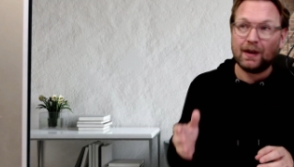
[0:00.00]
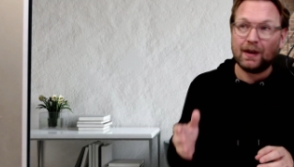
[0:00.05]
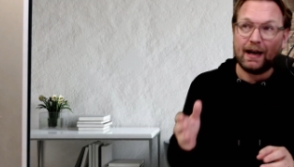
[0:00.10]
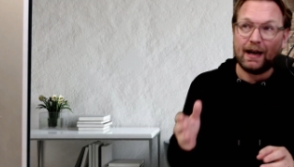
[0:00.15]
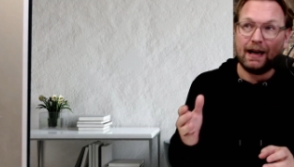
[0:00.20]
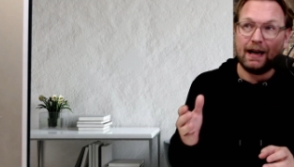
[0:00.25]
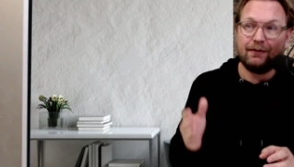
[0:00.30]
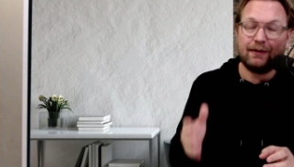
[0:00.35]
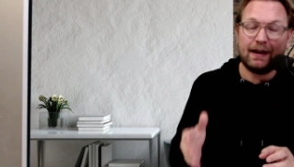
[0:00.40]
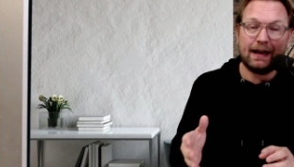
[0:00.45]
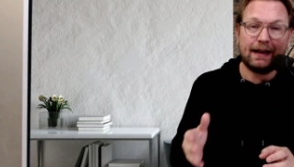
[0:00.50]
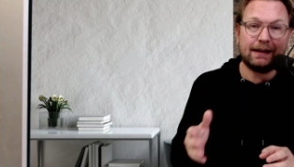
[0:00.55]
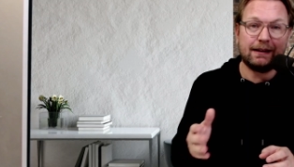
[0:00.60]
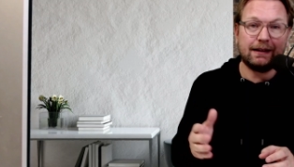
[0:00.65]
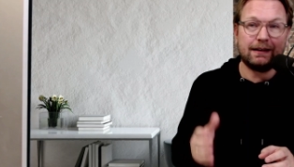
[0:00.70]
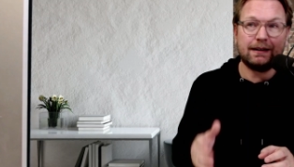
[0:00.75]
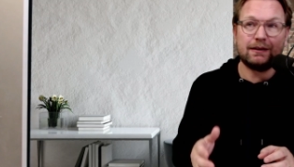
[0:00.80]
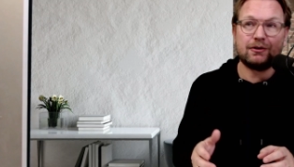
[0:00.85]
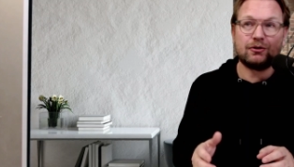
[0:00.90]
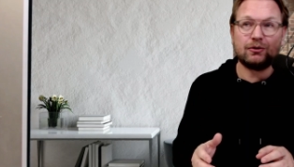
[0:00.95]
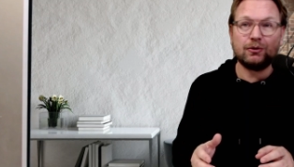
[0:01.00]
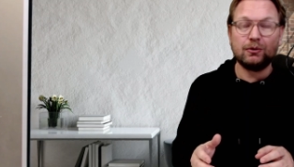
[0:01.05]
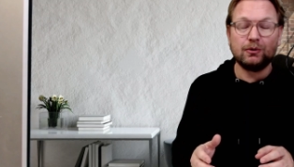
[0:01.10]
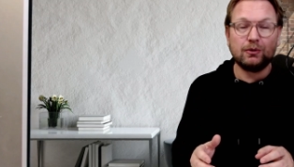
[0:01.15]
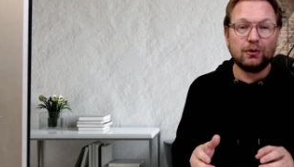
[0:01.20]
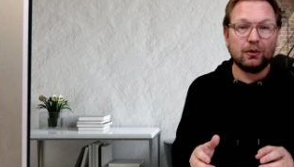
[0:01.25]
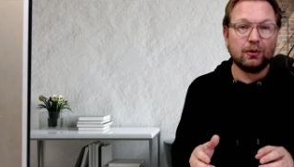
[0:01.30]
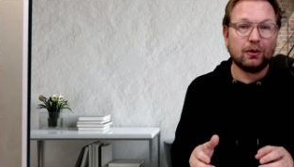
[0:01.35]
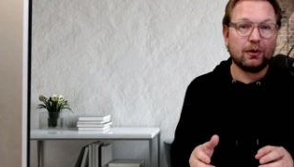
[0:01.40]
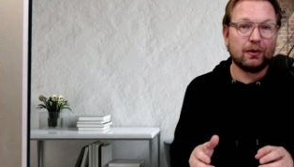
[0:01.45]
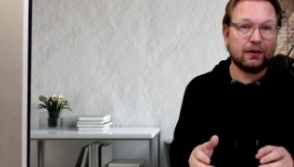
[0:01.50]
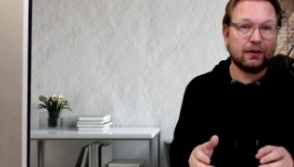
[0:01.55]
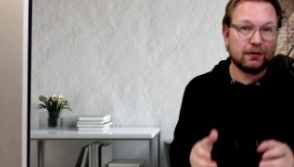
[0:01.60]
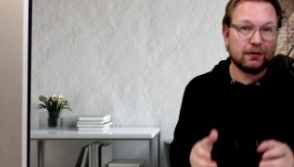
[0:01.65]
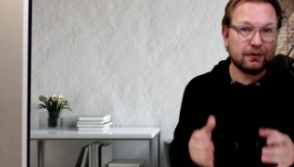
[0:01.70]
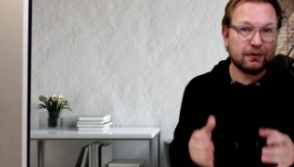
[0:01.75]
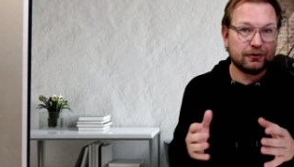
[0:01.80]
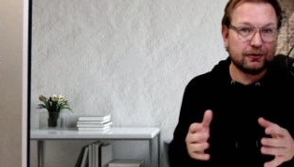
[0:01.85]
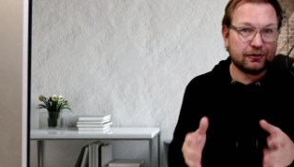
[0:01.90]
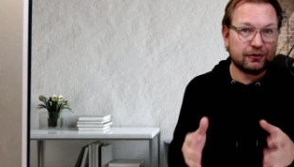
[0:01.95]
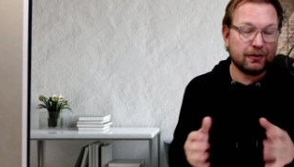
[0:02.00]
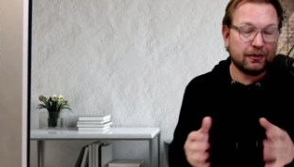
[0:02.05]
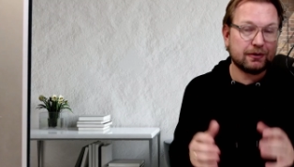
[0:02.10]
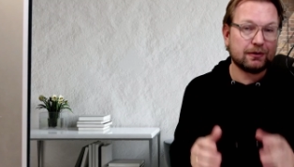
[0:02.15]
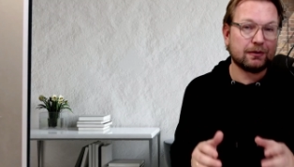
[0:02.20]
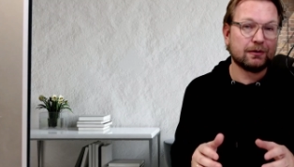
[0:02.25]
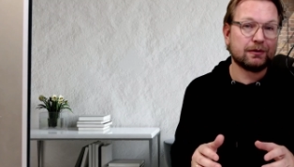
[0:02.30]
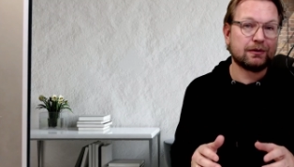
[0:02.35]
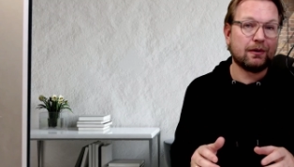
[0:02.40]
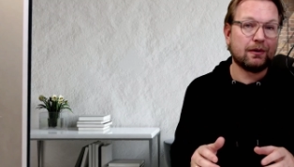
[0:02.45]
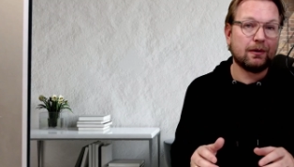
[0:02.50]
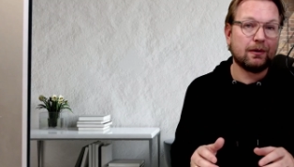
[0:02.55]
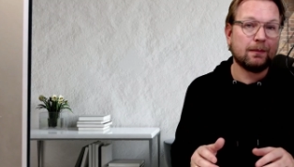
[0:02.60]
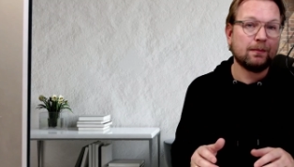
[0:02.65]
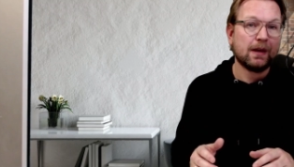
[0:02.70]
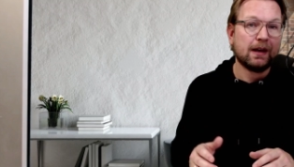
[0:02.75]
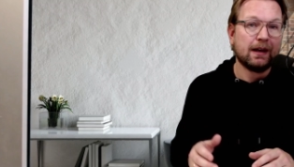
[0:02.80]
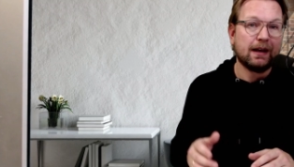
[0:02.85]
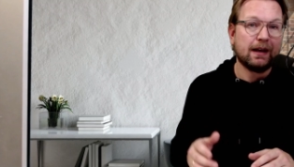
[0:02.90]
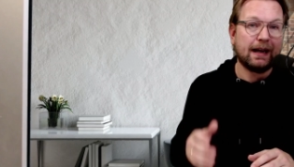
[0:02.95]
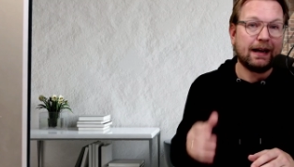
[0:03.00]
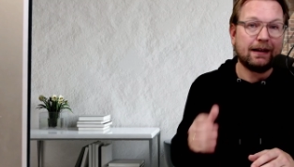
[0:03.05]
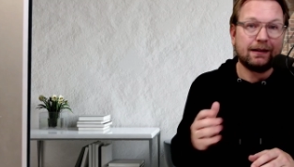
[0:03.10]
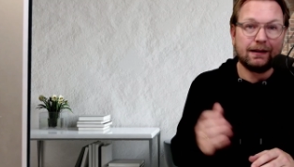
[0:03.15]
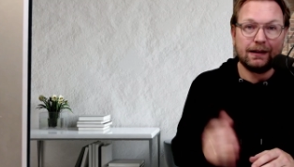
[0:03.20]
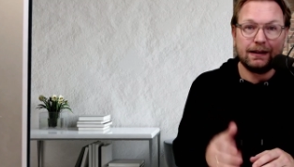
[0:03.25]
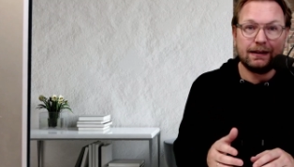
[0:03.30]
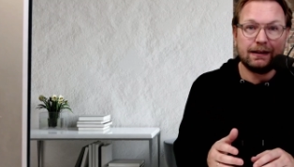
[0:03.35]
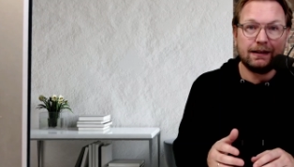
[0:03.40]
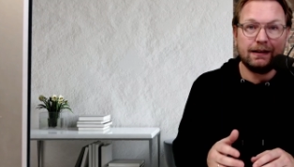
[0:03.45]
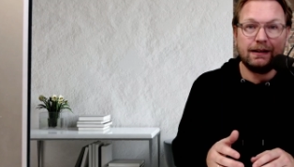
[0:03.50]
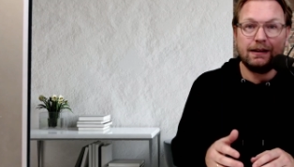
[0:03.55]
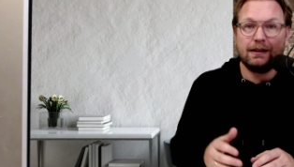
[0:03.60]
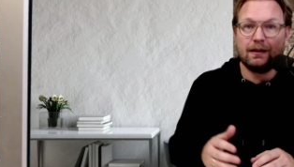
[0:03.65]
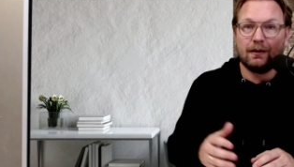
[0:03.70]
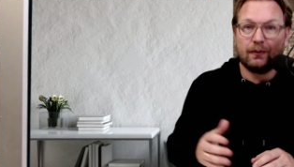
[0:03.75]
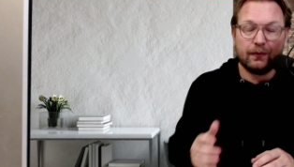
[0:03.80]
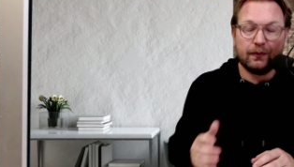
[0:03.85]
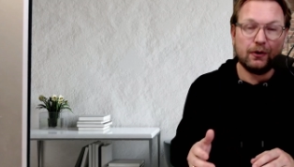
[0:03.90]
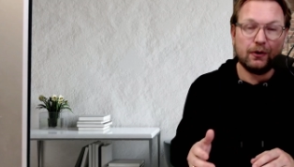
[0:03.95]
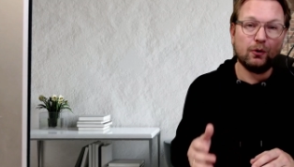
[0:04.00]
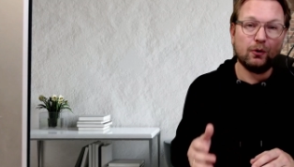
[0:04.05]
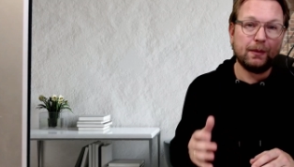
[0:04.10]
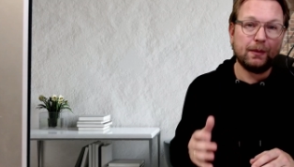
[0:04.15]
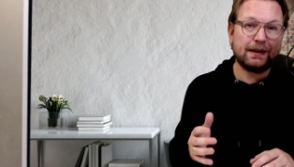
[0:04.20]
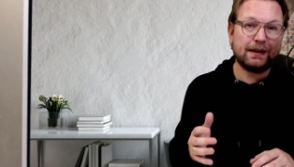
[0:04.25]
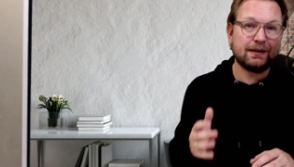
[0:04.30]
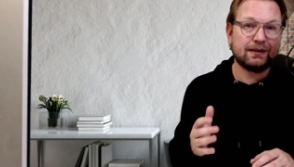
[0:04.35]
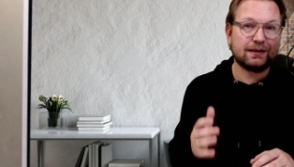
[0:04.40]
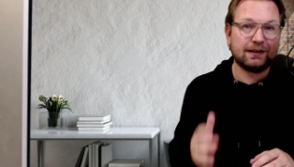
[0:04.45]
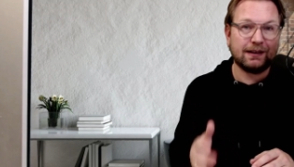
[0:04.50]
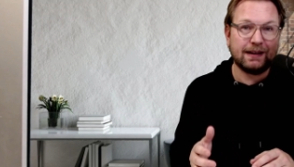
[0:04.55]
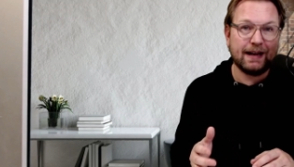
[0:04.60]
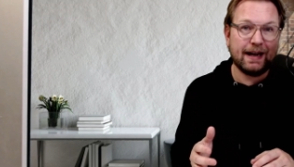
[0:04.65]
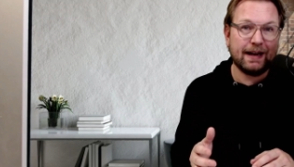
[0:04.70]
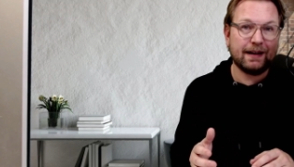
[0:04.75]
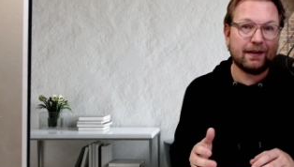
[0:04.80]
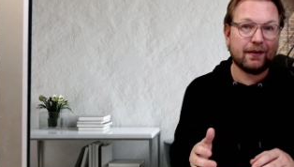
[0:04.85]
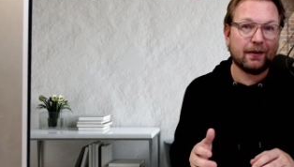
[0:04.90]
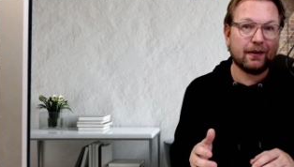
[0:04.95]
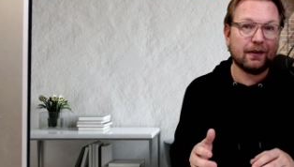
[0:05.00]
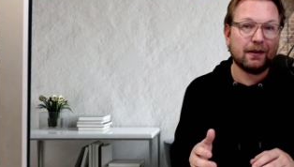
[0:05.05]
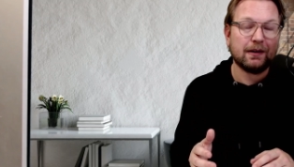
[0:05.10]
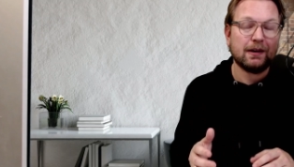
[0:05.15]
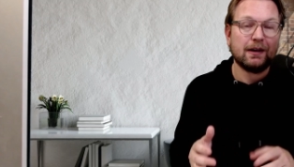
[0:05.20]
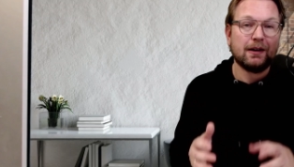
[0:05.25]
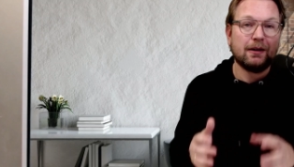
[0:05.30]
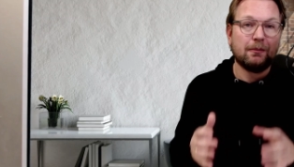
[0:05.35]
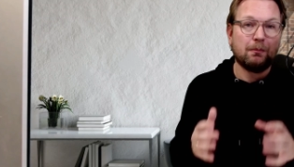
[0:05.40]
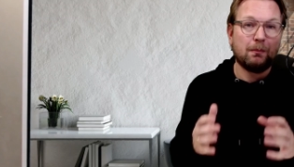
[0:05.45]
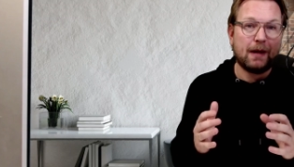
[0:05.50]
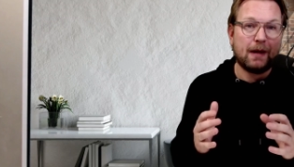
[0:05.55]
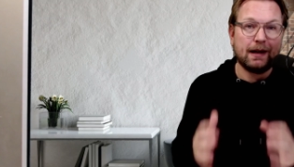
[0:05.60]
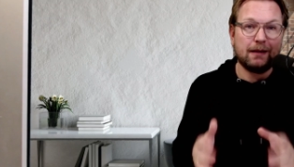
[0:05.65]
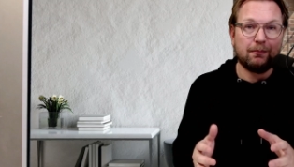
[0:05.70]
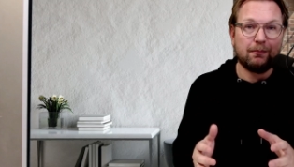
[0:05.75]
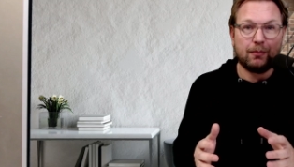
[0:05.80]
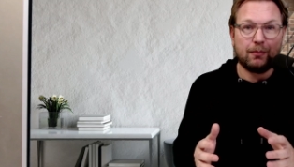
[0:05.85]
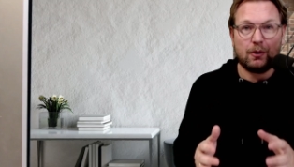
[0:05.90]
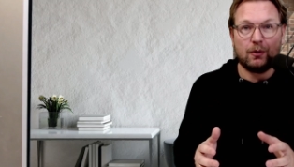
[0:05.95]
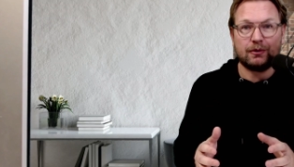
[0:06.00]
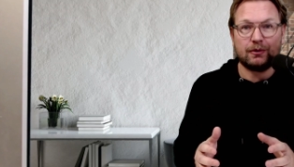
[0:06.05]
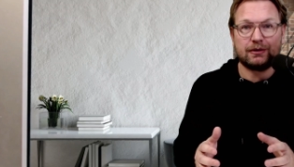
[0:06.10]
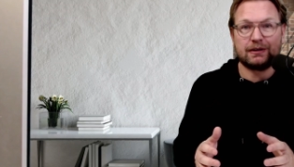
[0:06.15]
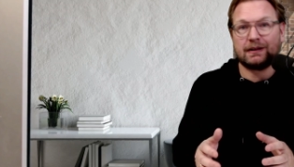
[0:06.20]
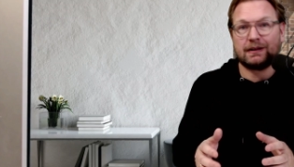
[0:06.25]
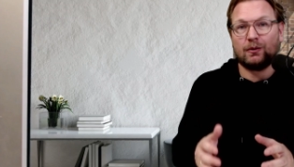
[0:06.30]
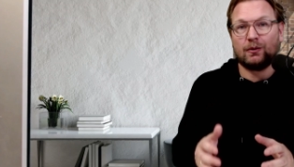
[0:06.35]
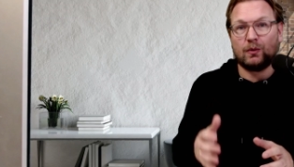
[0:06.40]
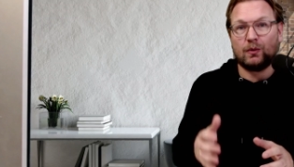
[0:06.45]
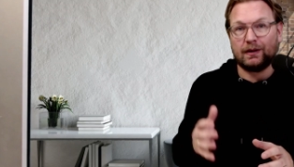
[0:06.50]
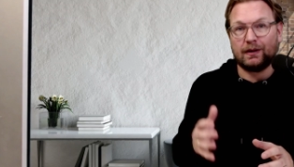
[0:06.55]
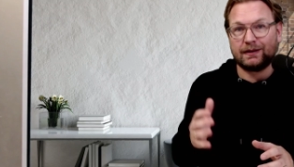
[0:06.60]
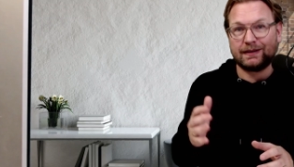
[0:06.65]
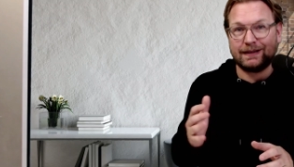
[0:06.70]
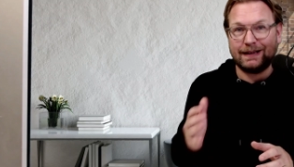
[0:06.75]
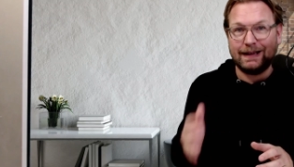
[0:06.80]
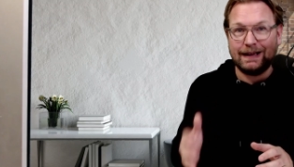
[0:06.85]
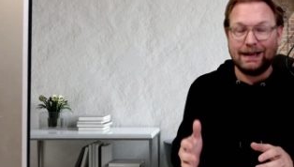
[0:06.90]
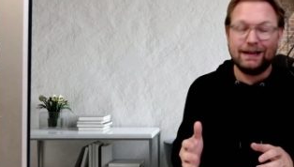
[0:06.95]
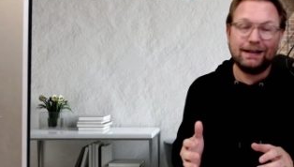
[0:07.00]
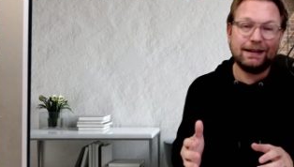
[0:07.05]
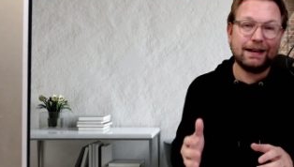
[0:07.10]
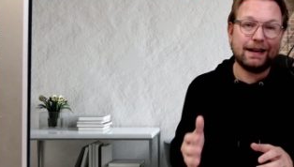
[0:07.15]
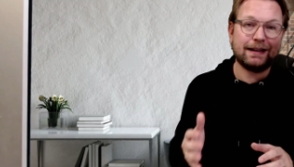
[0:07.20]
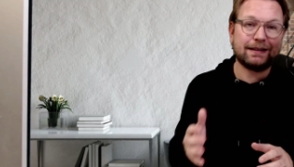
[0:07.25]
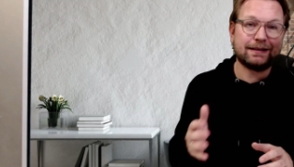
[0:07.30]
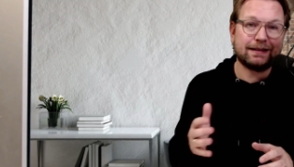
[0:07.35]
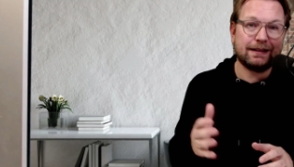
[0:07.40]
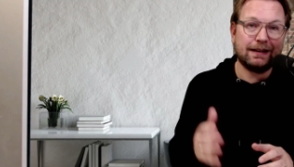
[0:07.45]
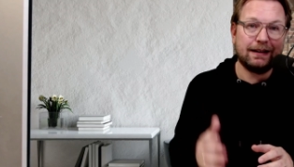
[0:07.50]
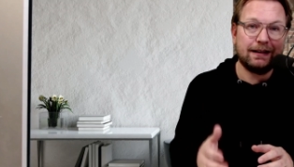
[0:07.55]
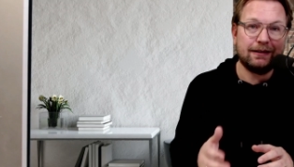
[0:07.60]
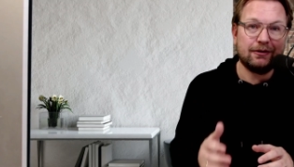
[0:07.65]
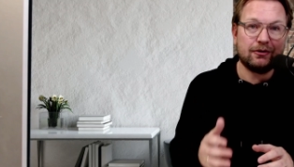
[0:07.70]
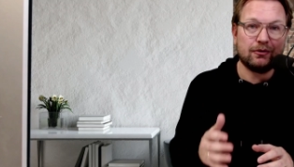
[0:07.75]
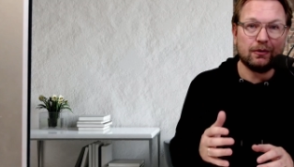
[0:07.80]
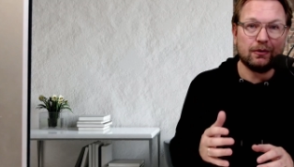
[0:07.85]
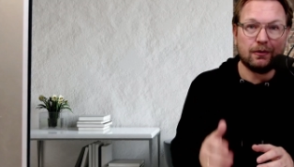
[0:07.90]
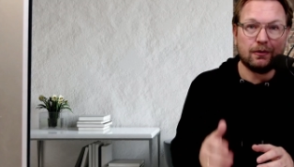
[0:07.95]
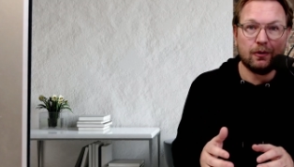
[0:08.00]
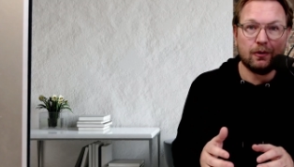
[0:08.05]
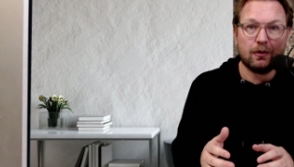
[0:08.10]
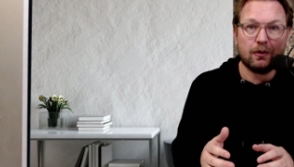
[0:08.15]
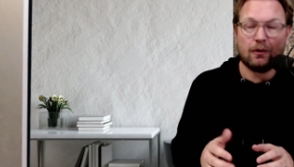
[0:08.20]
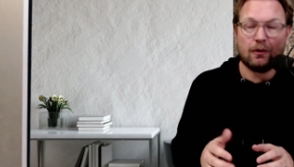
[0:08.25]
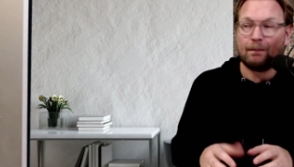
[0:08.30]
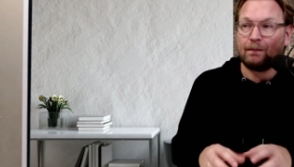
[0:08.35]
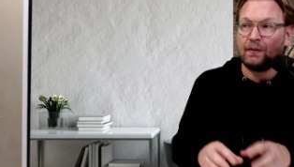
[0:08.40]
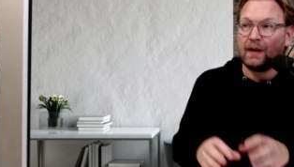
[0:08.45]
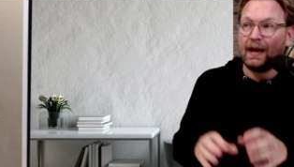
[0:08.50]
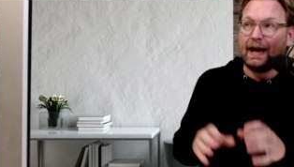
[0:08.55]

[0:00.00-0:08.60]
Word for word: I've added it to Google Search Console and literally a few minutes later, my post was indexed into Google.